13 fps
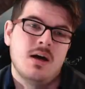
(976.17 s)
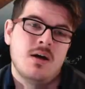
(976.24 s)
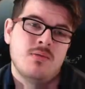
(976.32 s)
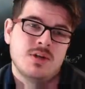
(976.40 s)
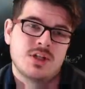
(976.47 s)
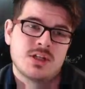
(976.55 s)

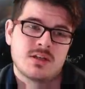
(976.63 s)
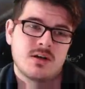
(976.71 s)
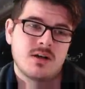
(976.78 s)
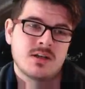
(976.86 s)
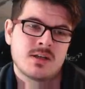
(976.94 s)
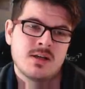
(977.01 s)
which is
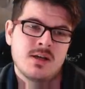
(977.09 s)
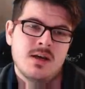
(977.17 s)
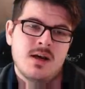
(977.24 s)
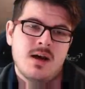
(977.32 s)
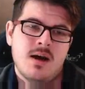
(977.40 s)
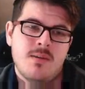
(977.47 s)
nice.
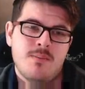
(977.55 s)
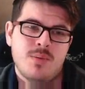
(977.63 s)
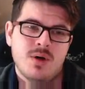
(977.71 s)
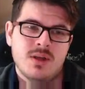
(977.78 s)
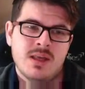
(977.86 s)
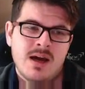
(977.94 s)

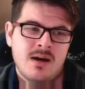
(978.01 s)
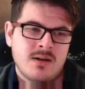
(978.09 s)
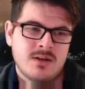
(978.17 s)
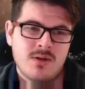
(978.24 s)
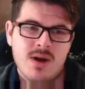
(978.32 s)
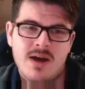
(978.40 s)
But yeah, I
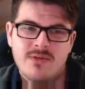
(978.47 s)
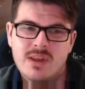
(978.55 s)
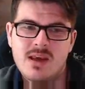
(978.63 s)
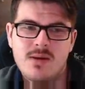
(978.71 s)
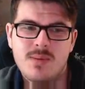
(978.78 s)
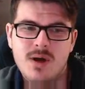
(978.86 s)
don't have
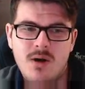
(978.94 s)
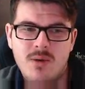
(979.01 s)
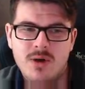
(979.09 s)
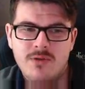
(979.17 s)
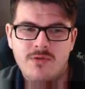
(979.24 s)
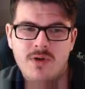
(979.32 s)
the EBR
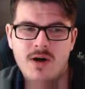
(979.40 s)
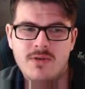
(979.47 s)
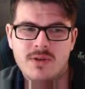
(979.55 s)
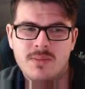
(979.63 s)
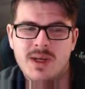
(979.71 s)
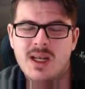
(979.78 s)
105
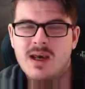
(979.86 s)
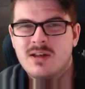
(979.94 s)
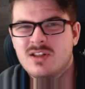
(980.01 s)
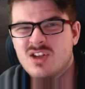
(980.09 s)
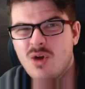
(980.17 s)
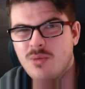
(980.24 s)
at the minute
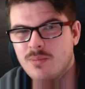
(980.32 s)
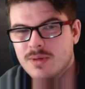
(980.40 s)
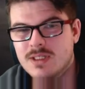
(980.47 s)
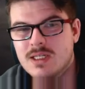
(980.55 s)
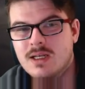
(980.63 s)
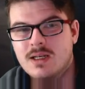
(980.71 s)
and don't
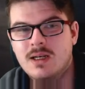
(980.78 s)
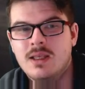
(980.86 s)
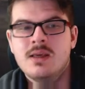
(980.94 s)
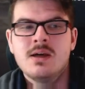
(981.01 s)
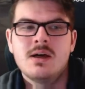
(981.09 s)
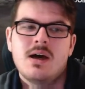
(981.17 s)

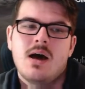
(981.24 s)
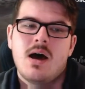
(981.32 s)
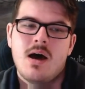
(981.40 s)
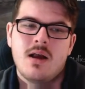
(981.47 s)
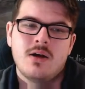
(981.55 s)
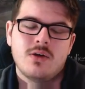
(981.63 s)
particularly
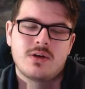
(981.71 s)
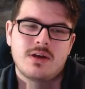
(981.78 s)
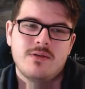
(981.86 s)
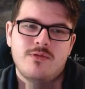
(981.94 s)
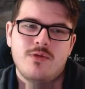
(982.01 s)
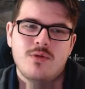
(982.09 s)

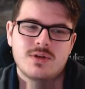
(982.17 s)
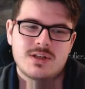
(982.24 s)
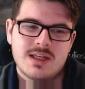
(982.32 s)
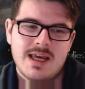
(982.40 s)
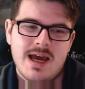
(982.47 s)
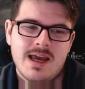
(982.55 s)
looking forward
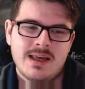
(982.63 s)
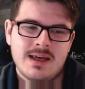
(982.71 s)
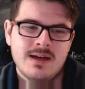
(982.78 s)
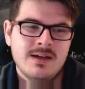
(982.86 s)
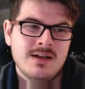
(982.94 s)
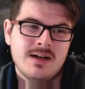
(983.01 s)
to getting
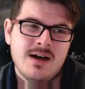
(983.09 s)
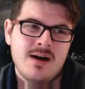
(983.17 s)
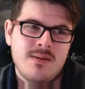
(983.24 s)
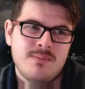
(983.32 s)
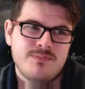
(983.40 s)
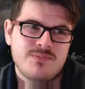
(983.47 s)
it.
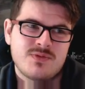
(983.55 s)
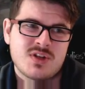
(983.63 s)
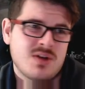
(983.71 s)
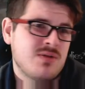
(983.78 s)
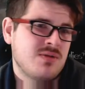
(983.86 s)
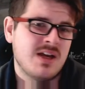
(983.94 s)

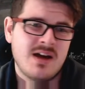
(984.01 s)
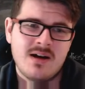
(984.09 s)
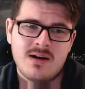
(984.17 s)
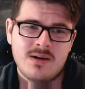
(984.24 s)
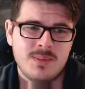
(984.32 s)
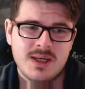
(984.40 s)
So yeah,
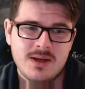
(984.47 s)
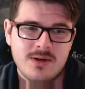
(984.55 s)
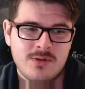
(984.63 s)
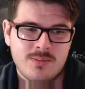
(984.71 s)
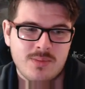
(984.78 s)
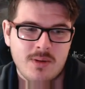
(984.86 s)
I mean, it
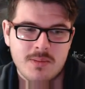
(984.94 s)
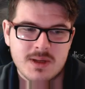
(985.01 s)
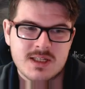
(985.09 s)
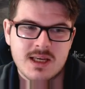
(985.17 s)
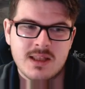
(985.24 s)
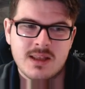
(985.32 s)
will probably
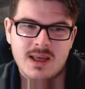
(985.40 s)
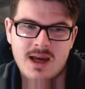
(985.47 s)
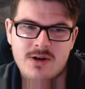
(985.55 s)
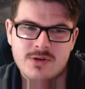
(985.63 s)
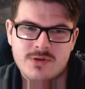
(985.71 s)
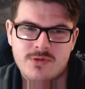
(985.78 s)
sit in the
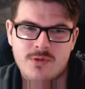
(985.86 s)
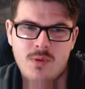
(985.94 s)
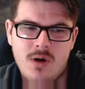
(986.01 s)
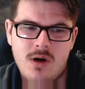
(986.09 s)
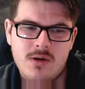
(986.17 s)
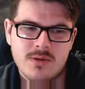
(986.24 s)
garage for a
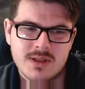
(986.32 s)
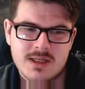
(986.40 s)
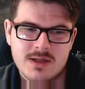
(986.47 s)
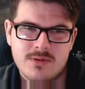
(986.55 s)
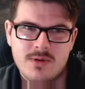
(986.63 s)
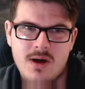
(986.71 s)
while
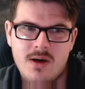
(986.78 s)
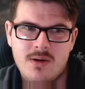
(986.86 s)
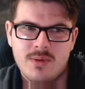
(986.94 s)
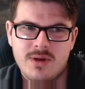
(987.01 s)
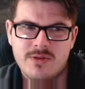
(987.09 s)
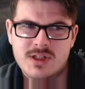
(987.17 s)
until
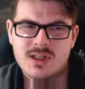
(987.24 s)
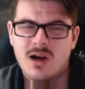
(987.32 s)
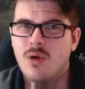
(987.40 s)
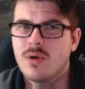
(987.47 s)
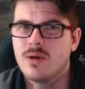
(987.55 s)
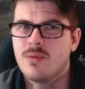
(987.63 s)
we
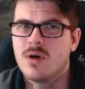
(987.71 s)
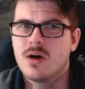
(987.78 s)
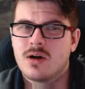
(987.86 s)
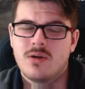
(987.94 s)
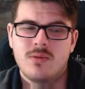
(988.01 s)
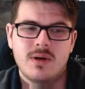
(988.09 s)
slowly
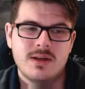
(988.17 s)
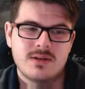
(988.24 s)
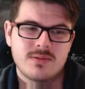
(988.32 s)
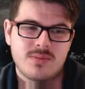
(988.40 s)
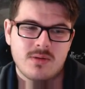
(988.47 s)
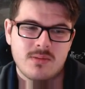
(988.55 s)
work our way
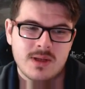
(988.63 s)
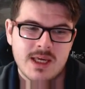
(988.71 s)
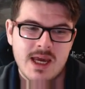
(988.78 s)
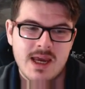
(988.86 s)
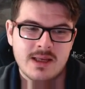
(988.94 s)
to probably getting